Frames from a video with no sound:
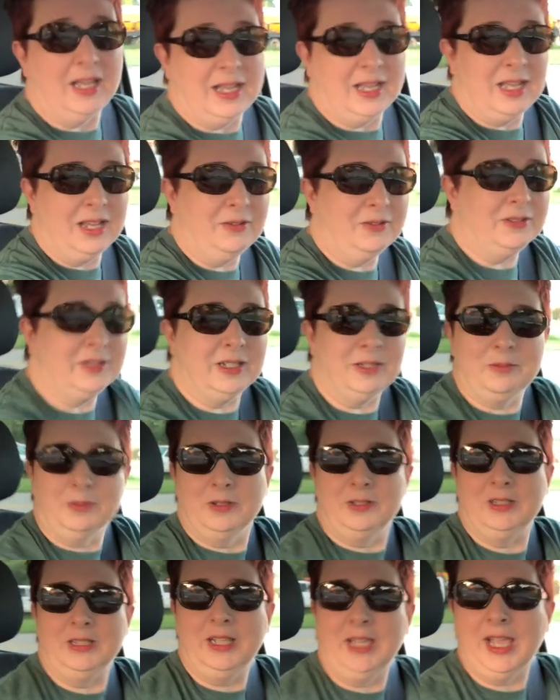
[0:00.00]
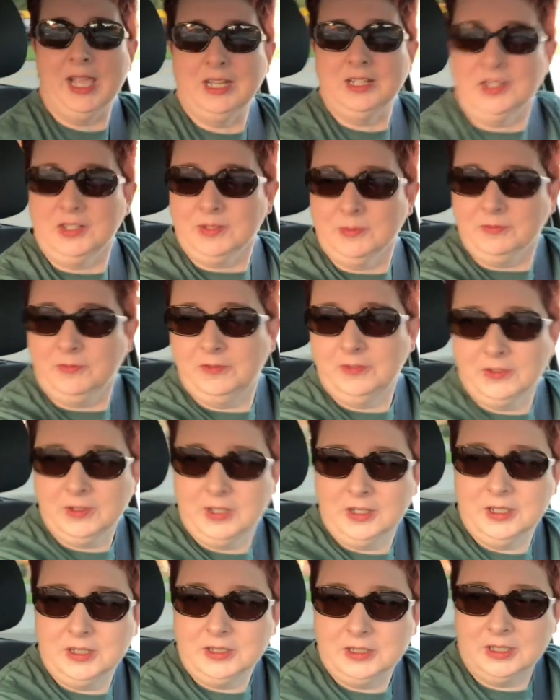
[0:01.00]
I was able to catch some
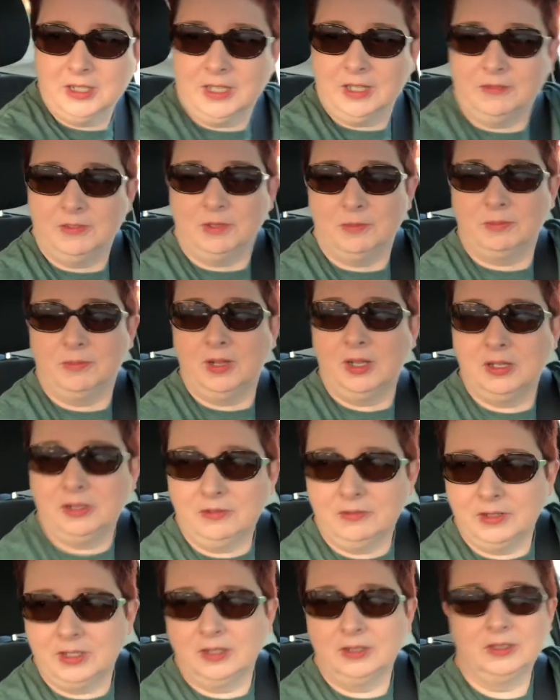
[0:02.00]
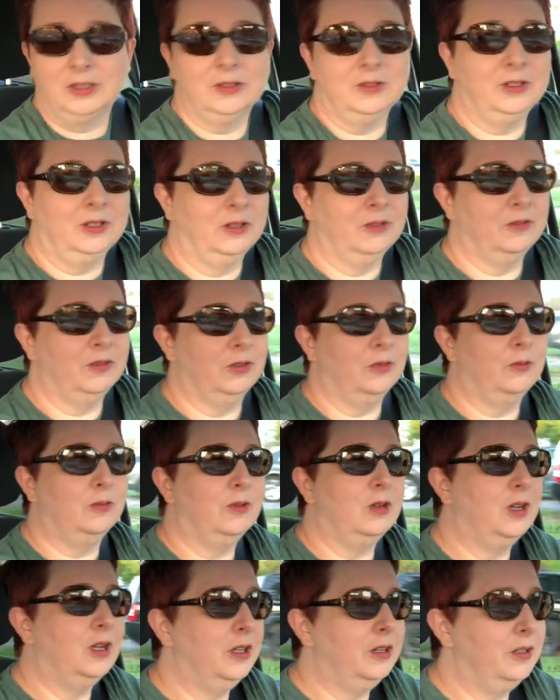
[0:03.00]
footage of the monorail going over the
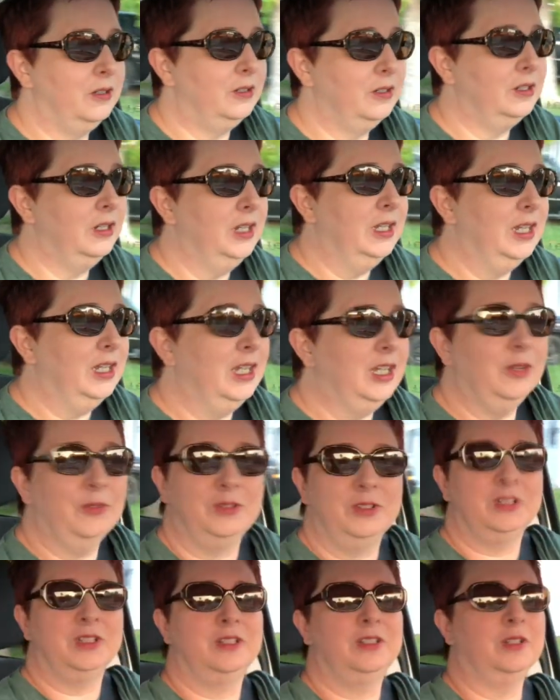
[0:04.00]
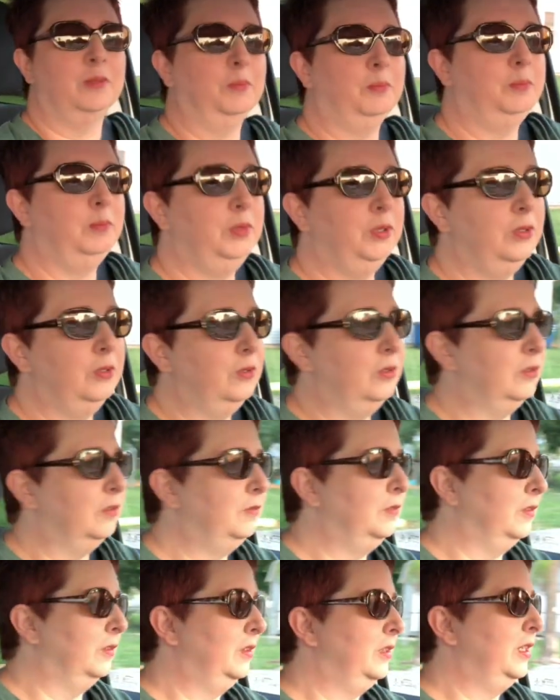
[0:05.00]
water. It was just a
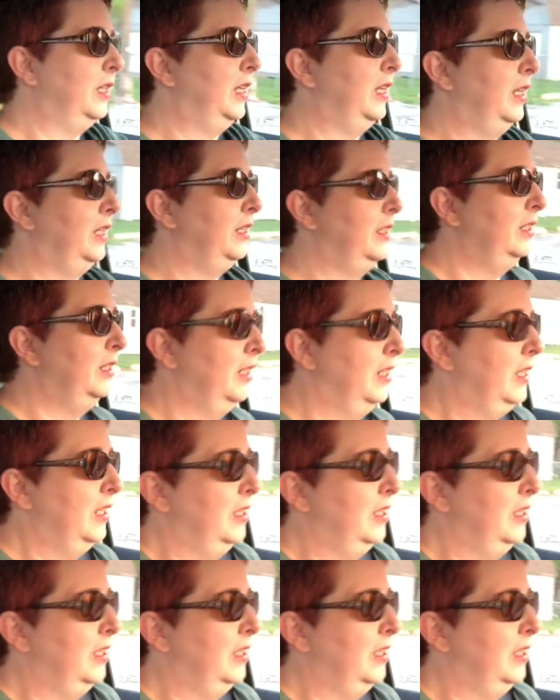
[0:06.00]
beautiful day.